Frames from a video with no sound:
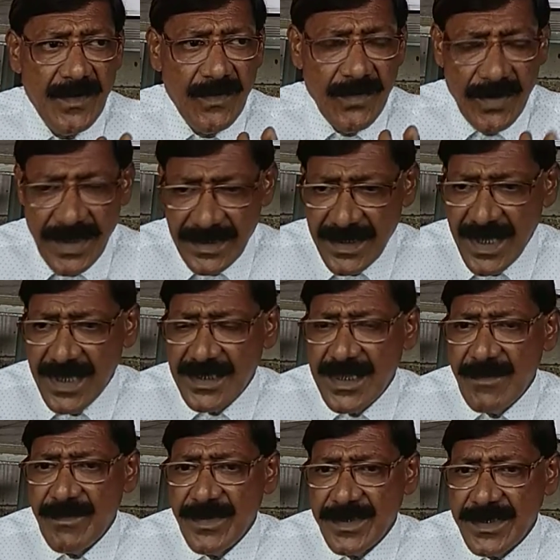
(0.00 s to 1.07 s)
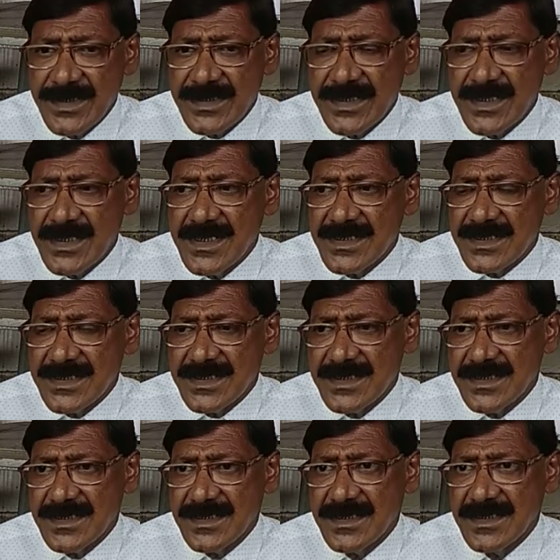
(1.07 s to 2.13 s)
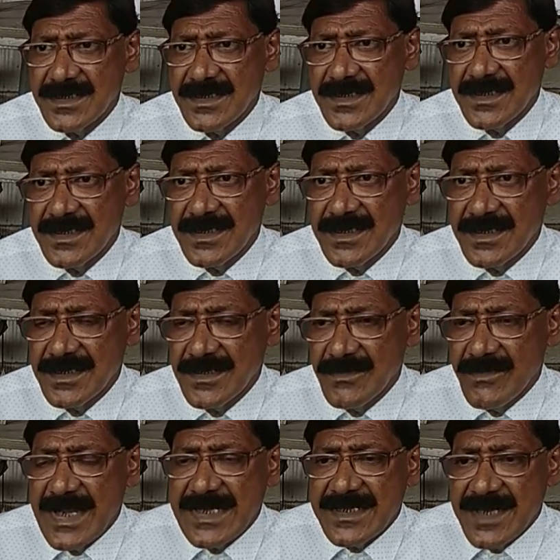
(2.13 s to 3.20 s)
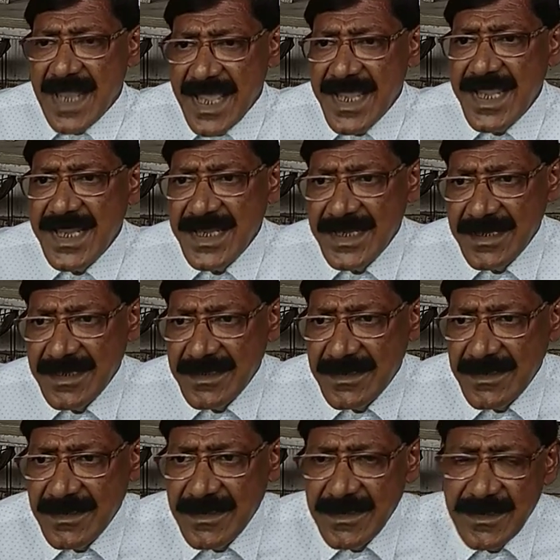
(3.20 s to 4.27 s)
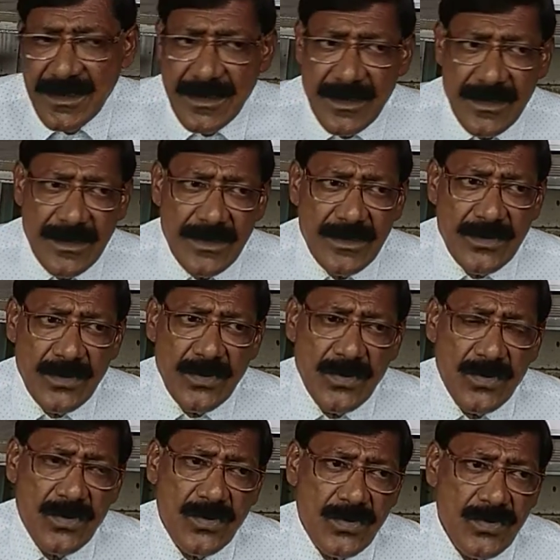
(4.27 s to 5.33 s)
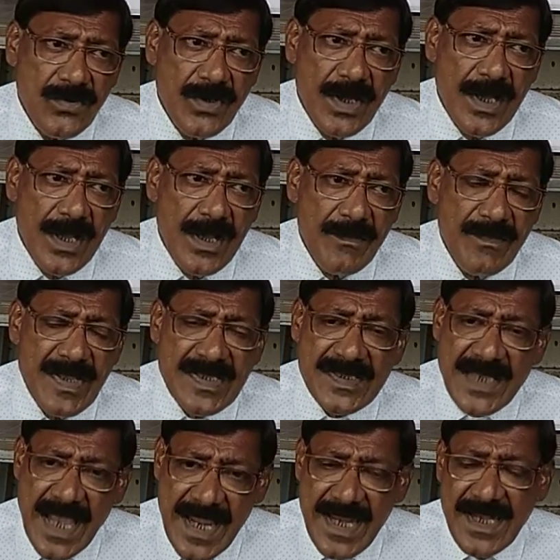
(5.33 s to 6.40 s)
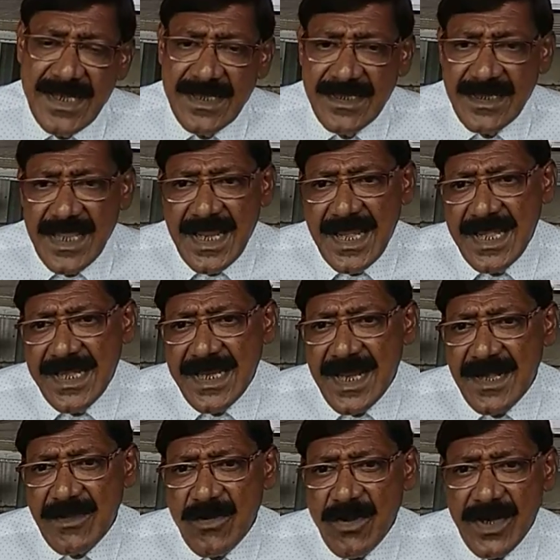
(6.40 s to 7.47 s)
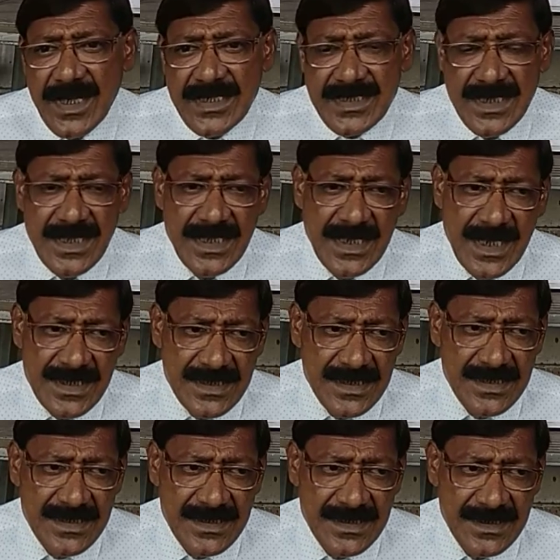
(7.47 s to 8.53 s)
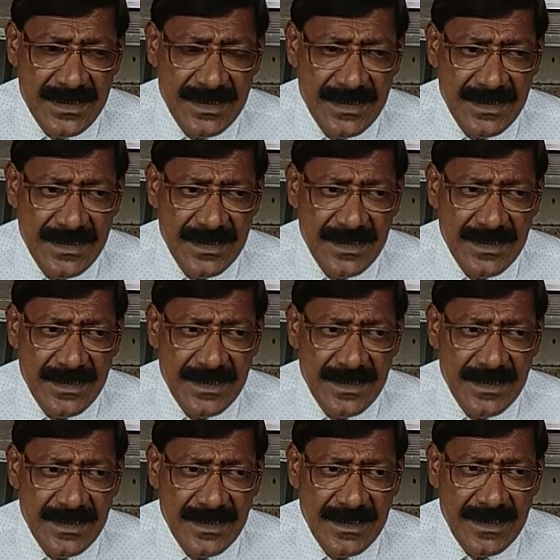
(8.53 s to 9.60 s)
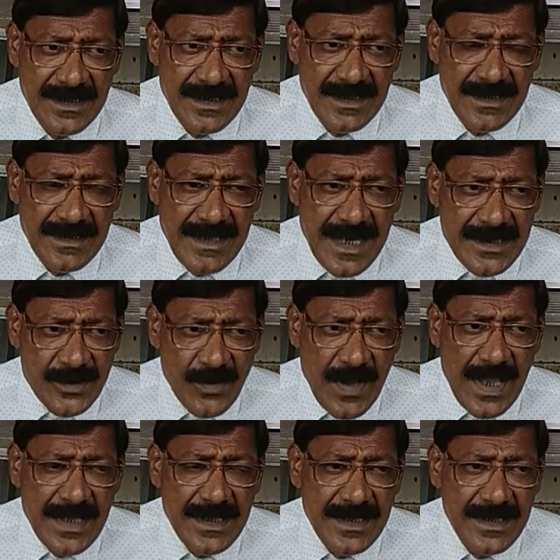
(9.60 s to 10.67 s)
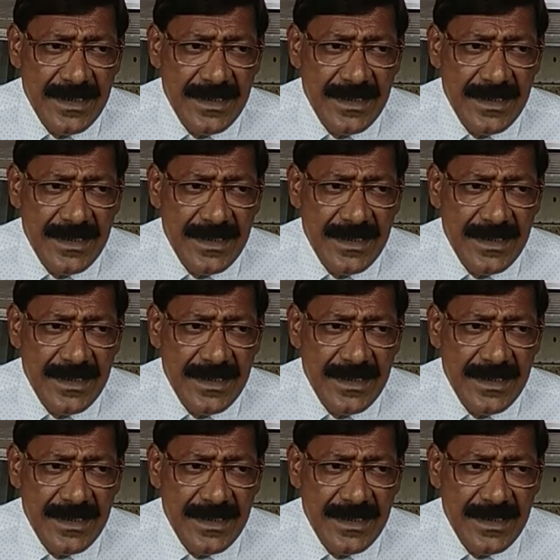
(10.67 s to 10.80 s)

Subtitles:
whether the Britishers were trying to misguide the Indian Congress leaders. That's why,